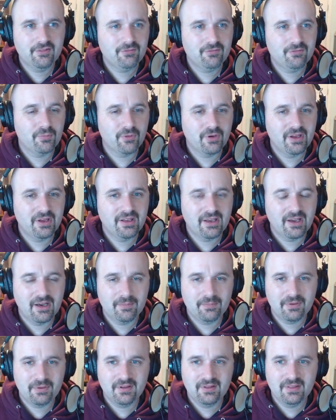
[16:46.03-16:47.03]
will bring
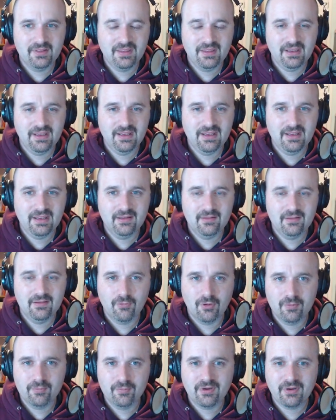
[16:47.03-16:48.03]
up the
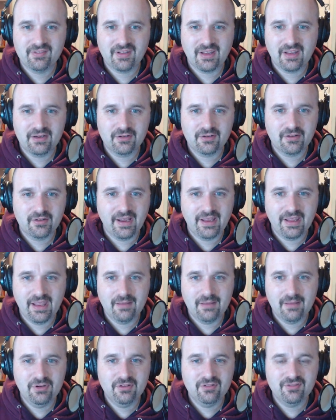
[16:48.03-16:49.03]
WordPress editor. I
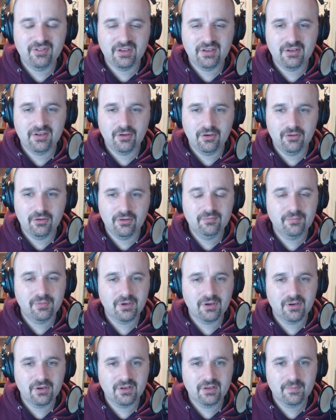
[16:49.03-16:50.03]
am using
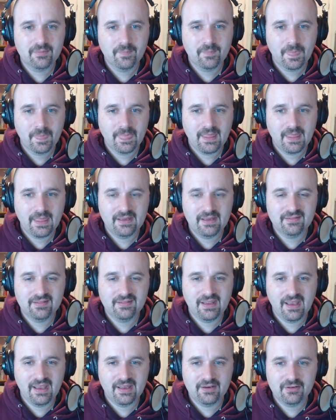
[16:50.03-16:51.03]
Gutenberg as
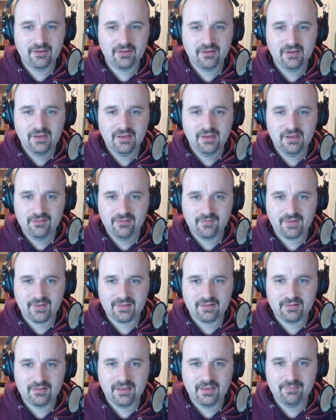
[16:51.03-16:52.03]
the editor. So I've got
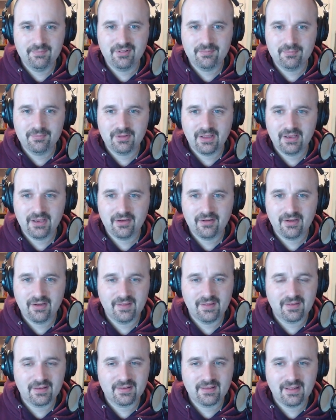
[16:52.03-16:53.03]
the Libsyn player
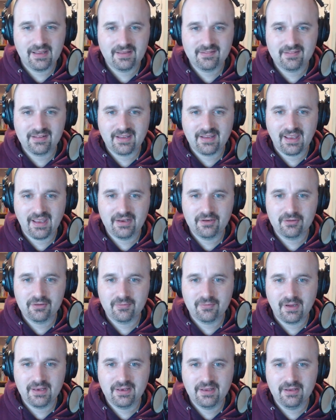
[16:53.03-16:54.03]
and the classic editor
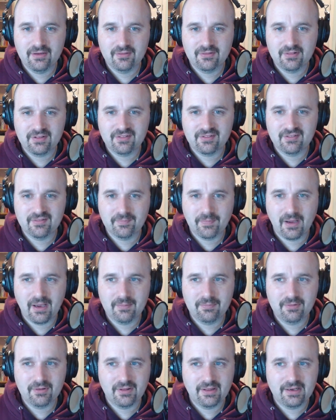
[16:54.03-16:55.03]
right here. This is
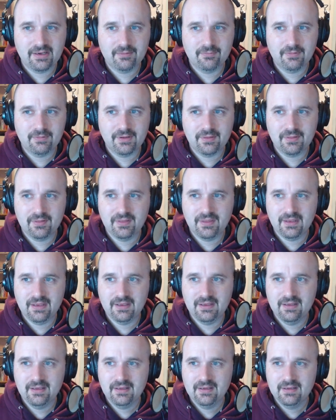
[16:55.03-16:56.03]
populated with
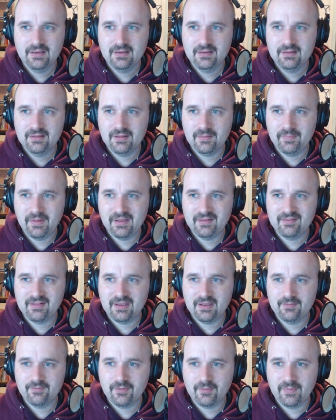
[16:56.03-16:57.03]
the basic
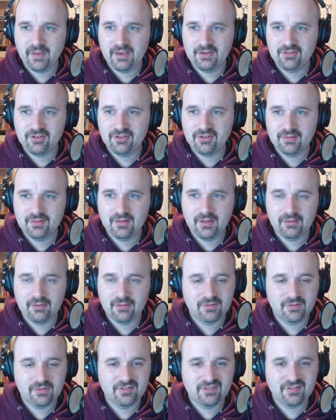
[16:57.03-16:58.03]
information that
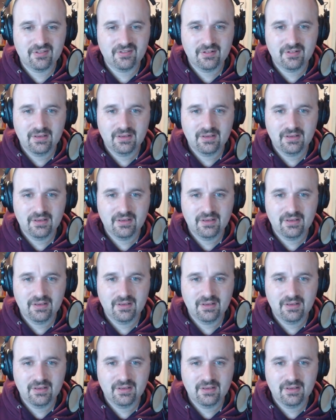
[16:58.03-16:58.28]
was